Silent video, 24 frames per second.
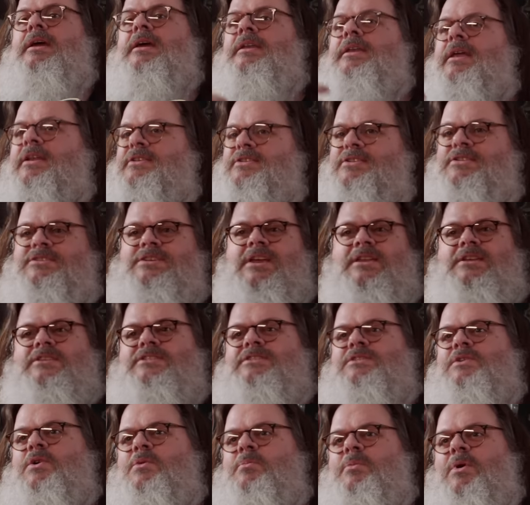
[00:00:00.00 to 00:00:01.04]
And that just kind of
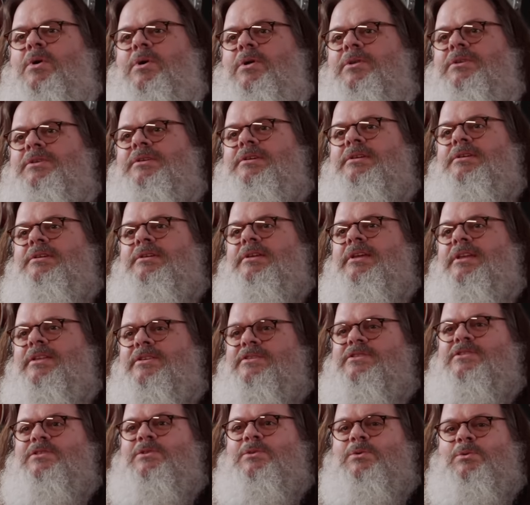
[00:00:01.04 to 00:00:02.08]
snowballed
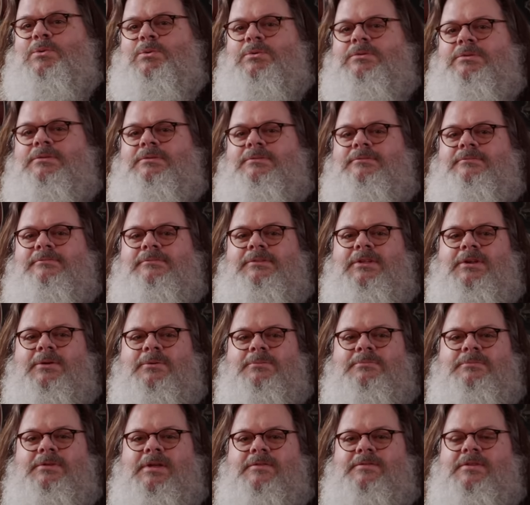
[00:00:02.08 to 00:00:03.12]
into, you
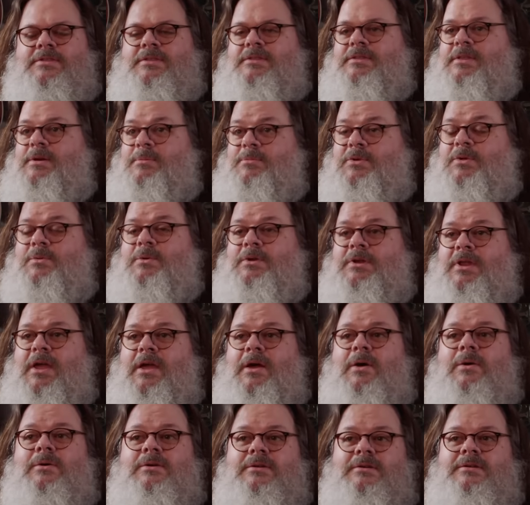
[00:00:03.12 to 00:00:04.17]
know, everything that I'm doing
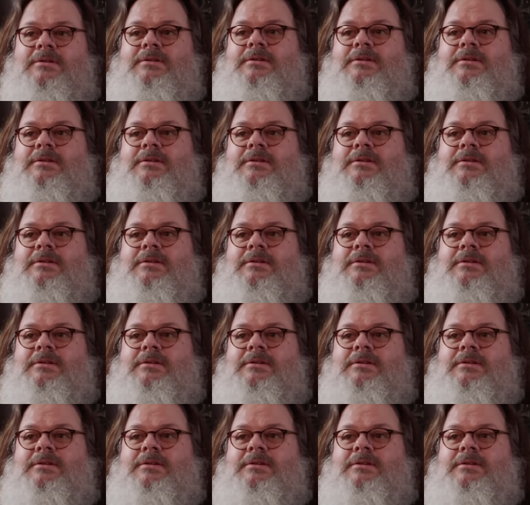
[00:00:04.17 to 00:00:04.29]
now.